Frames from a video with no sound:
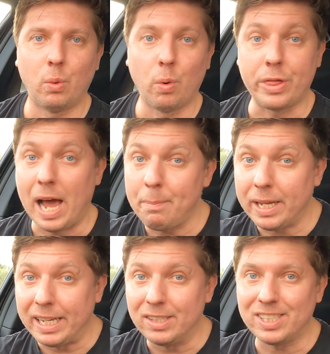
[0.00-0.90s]
What that
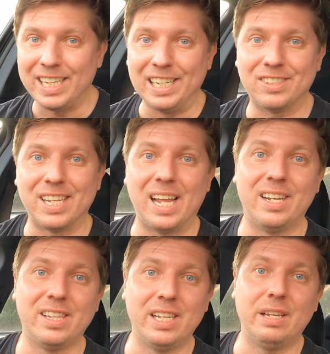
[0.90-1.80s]
means is that
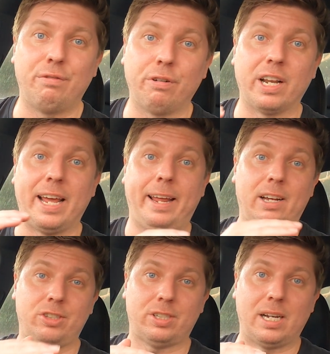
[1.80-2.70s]
the front of
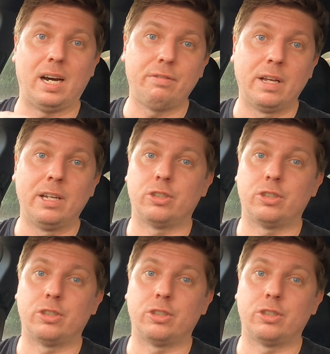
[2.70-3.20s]
house staff,